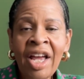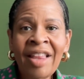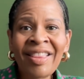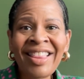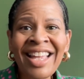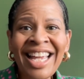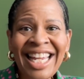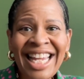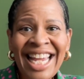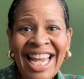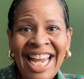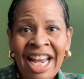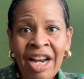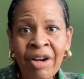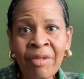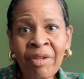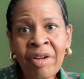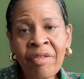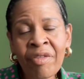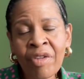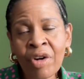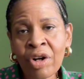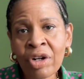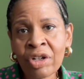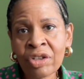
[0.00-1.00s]
They can
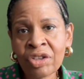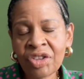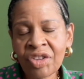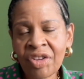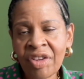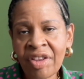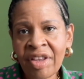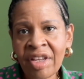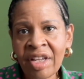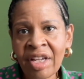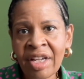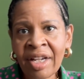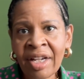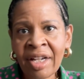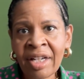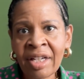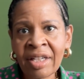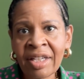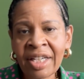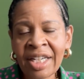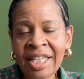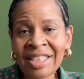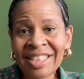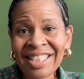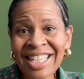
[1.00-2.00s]
reverse the
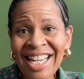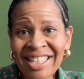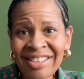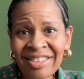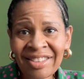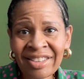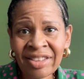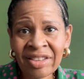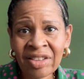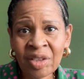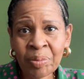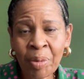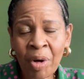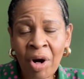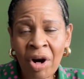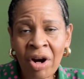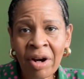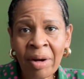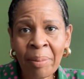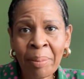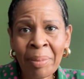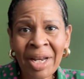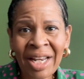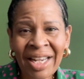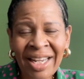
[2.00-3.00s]
intestines
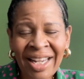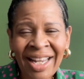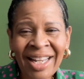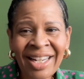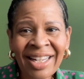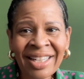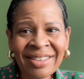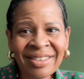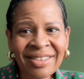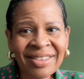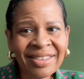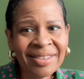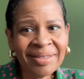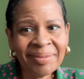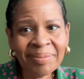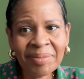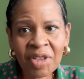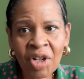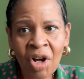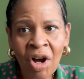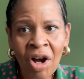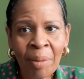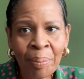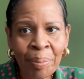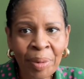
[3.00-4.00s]
part, but again, it's
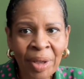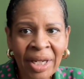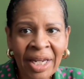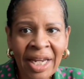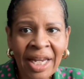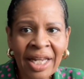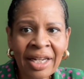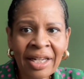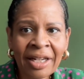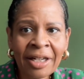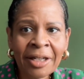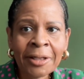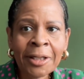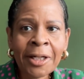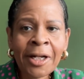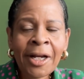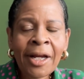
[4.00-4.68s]
complicated.